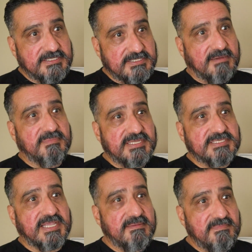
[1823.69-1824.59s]

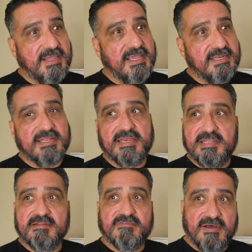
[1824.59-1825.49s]
Somebody's getting paid, and they
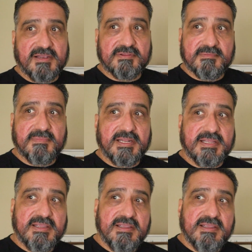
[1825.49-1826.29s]
need to follow the money.